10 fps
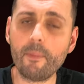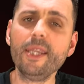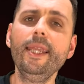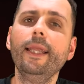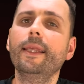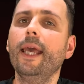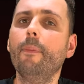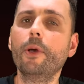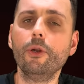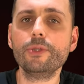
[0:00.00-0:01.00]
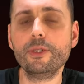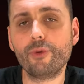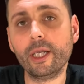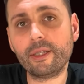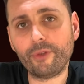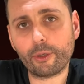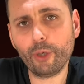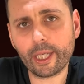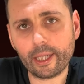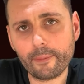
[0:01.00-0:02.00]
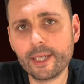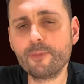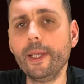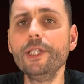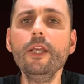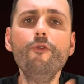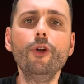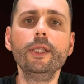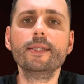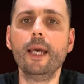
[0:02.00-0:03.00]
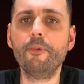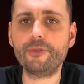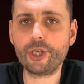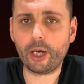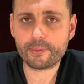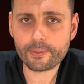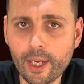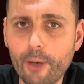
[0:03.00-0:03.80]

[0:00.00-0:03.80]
but that gap closes relatively quickly, especially for this type of jobs.